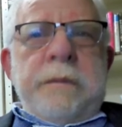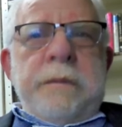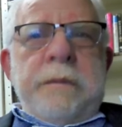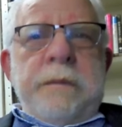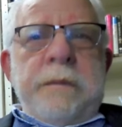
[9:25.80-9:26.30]

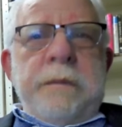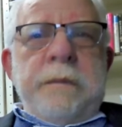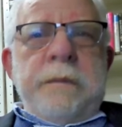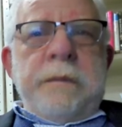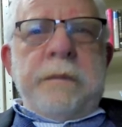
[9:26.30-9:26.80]

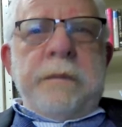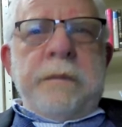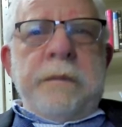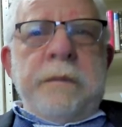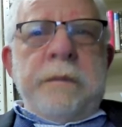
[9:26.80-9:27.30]

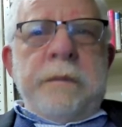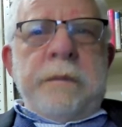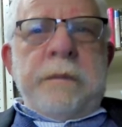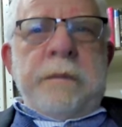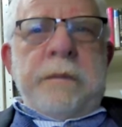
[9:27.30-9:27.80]

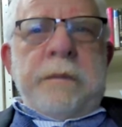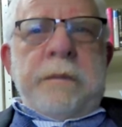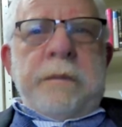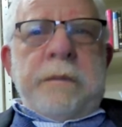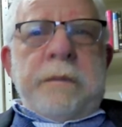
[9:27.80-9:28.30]

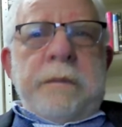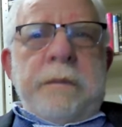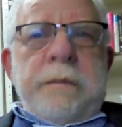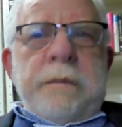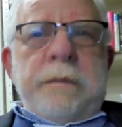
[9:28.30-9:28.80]

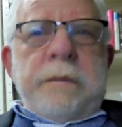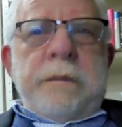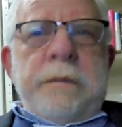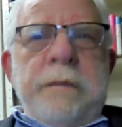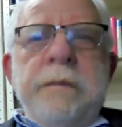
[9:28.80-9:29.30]

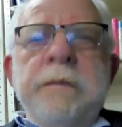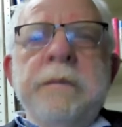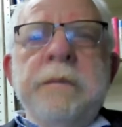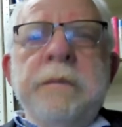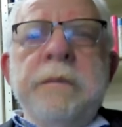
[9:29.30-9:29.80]

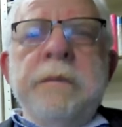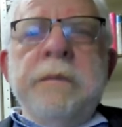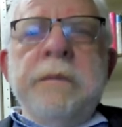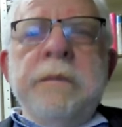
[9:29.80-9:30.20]
No words are spoken by the person on screen.